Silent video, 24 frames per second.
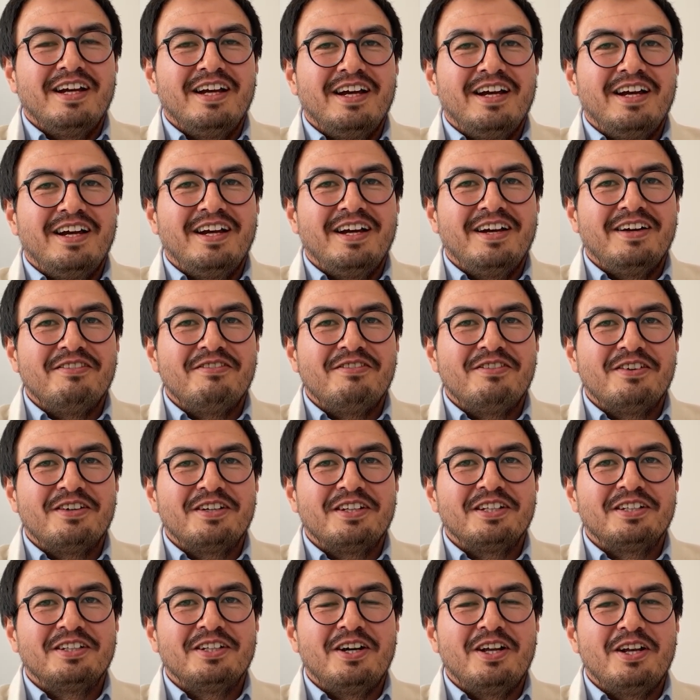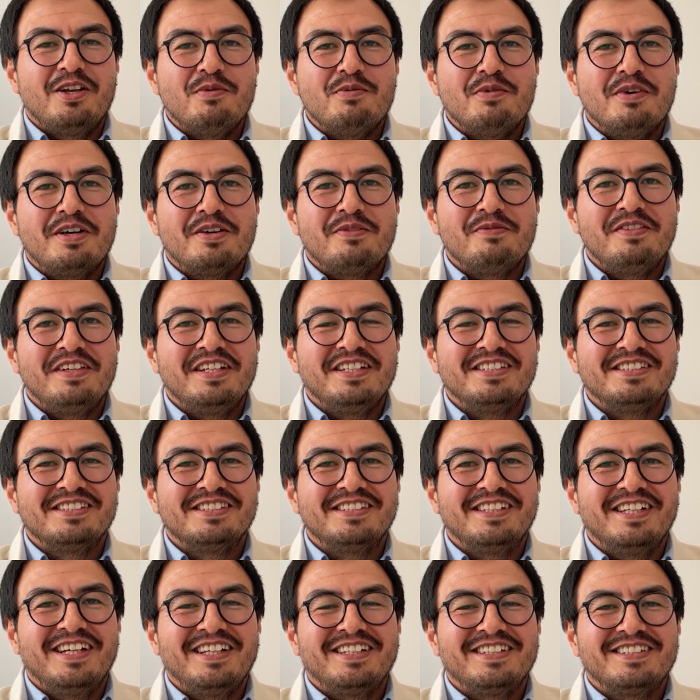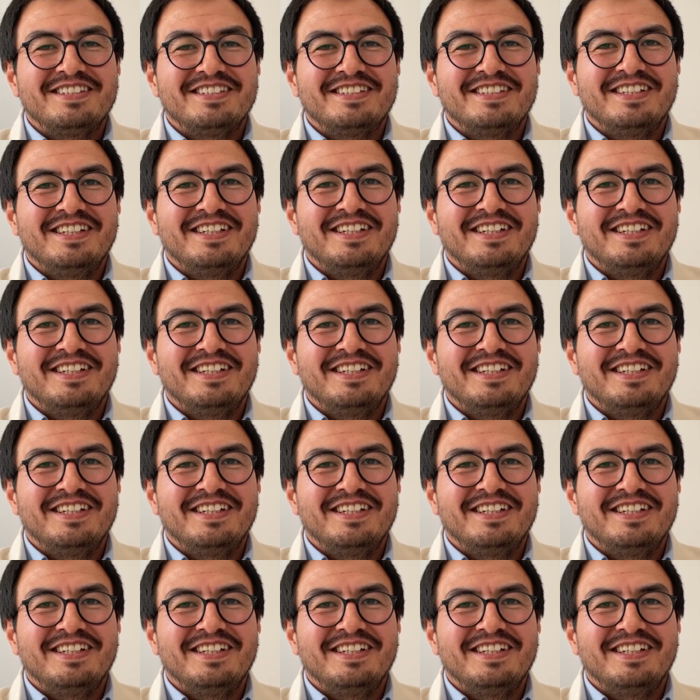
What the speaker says: for the Taliban means that